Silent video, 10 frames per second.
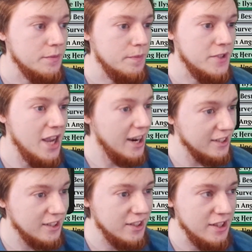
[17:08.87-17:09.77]

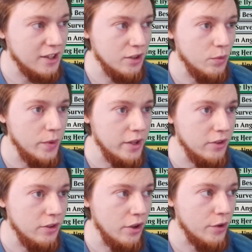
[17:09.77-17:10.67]
Technically it can wheel,
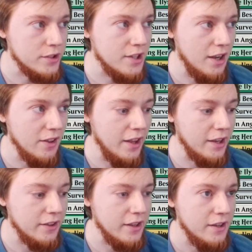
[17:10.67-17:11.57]
although it's not
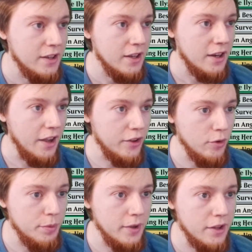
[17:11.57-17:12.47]
likely. I think we're
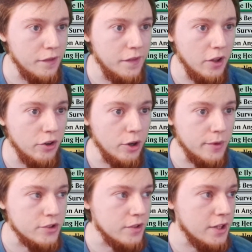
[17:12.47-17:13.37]
playing the Felidar
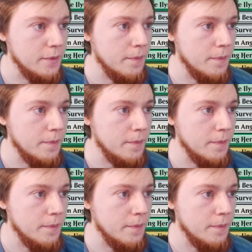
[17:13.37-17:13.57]
Retreat.